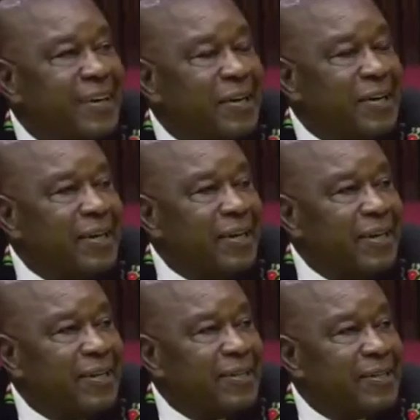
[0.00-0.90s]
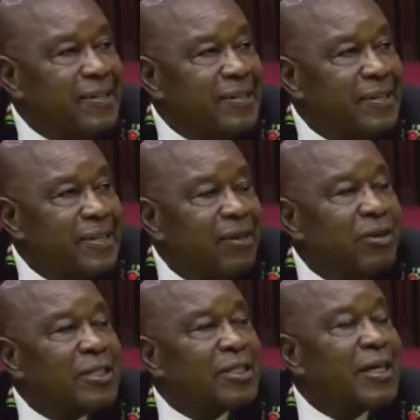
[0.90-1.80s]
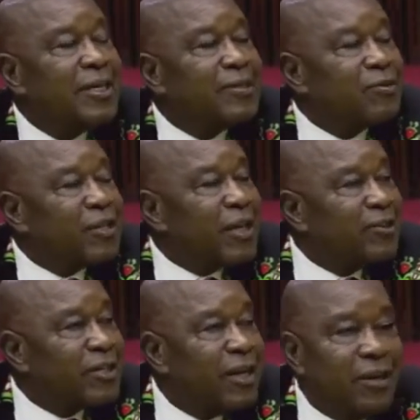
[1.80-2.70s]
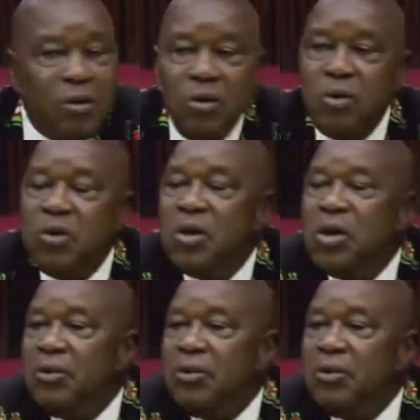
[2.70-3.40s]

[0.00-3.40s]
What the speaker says: There were shades of trying to say, oh,